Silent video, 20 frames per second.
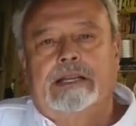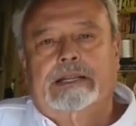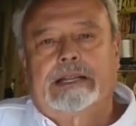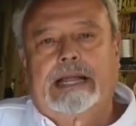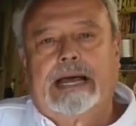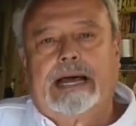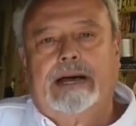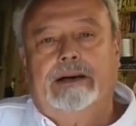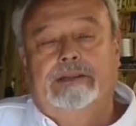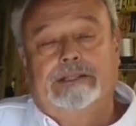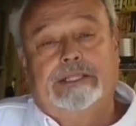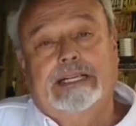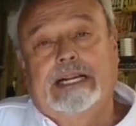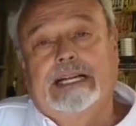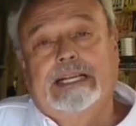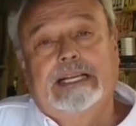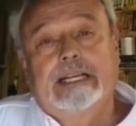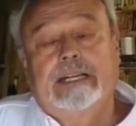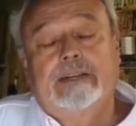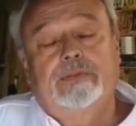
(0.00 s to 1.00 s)
Now, did
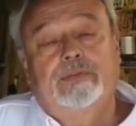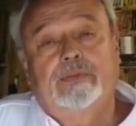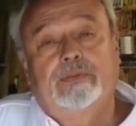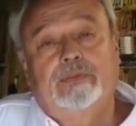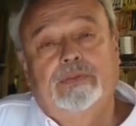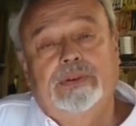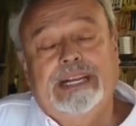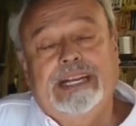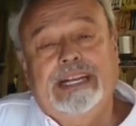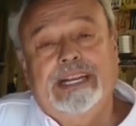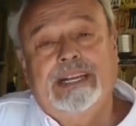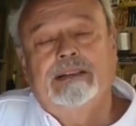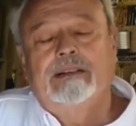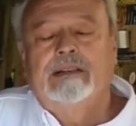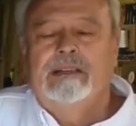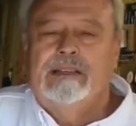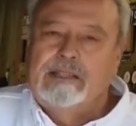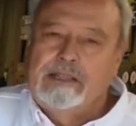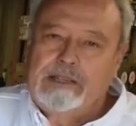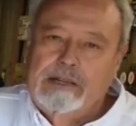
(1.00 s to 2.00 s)
I get it for free?
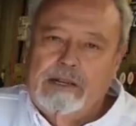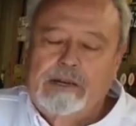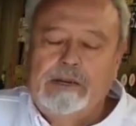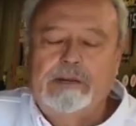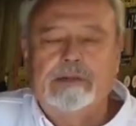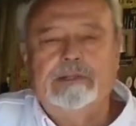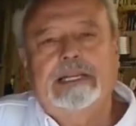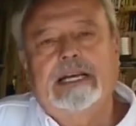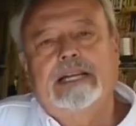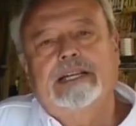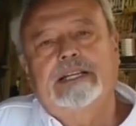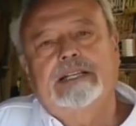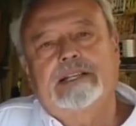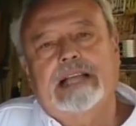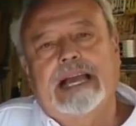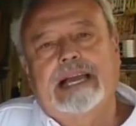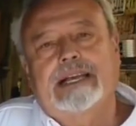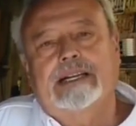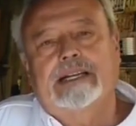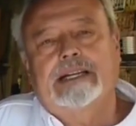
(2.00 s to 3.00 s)
No, not
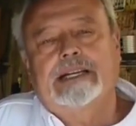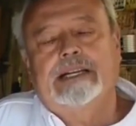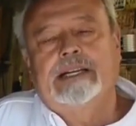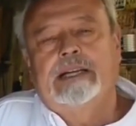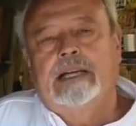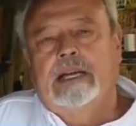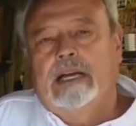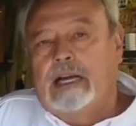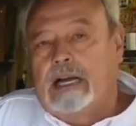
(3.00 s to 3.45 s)
exactly.